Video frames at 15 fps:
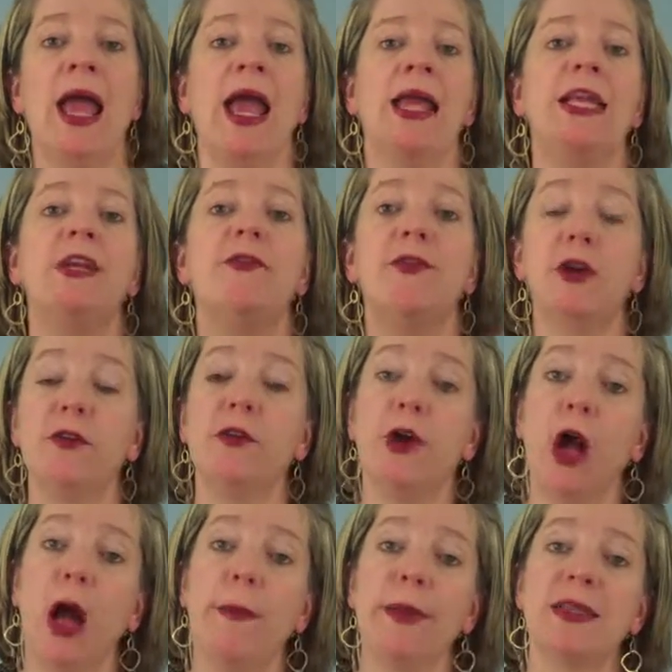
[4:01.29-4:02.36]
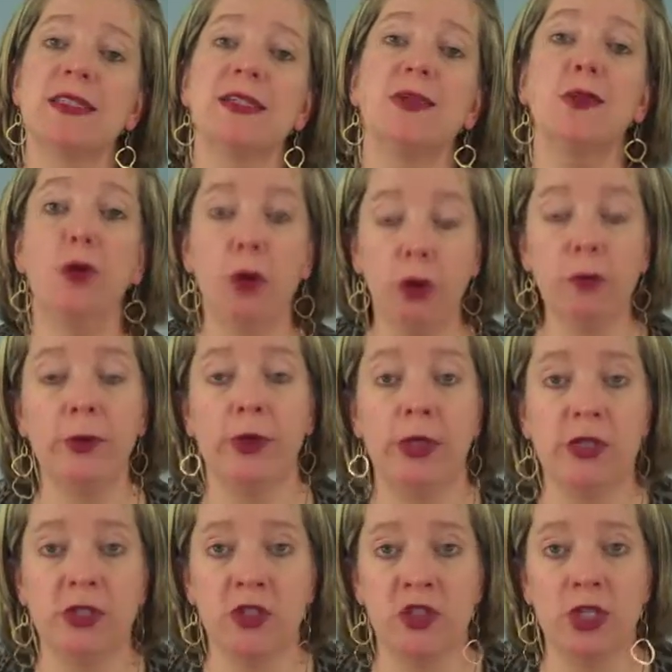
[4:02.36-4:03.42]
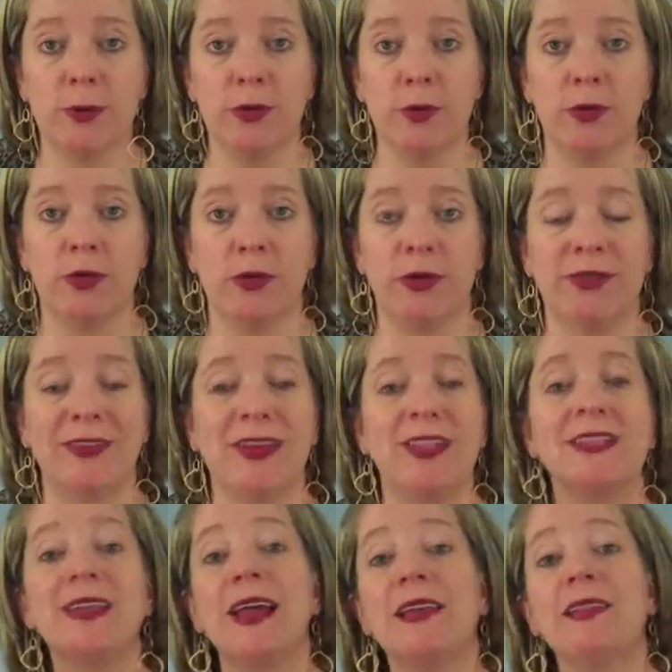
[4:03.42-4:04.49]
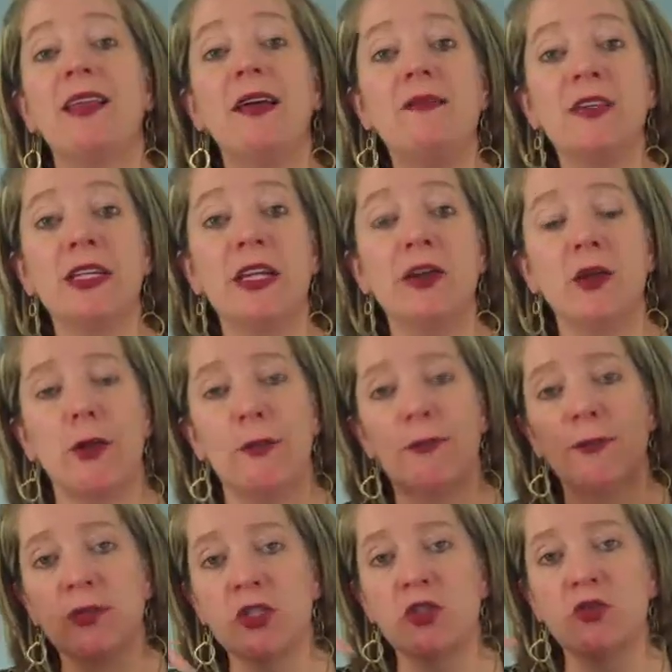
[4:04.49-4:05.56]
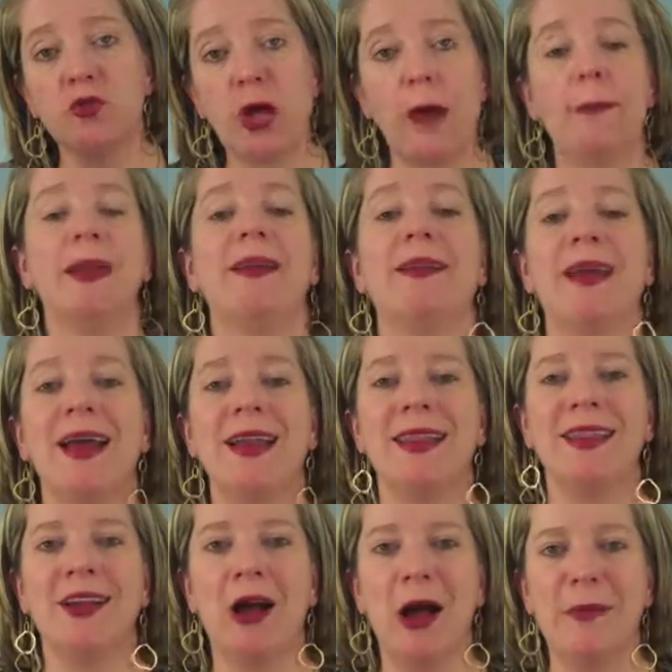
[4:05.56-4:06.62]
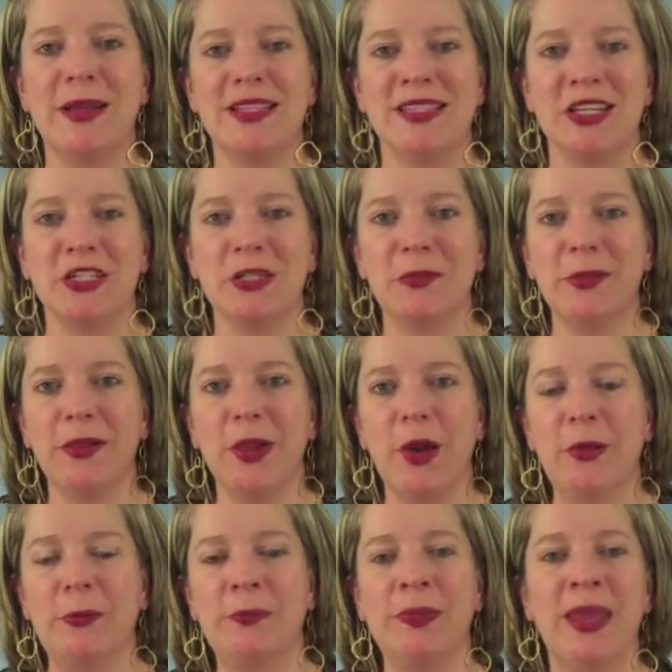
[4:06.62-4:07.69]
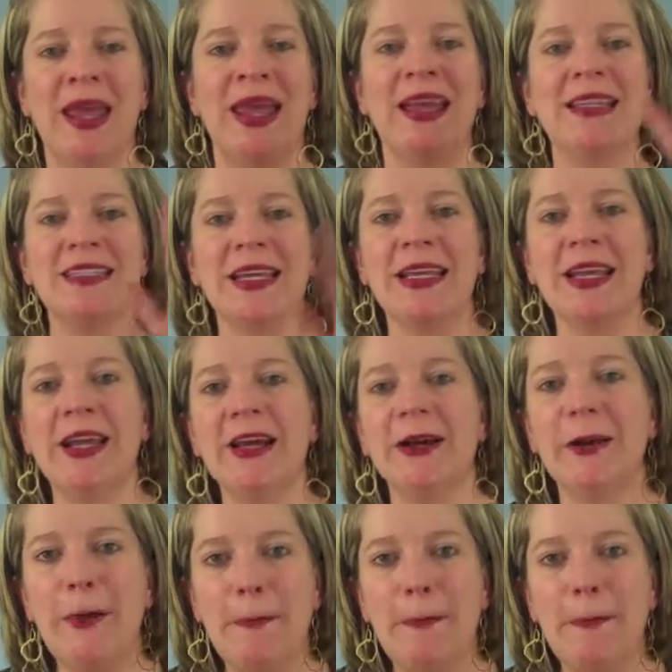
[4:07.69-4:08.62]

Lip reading: And if you have comments on your own relationships with your in-laws, I'd love to hear them. Just drop me a line in the comment section below. Take care.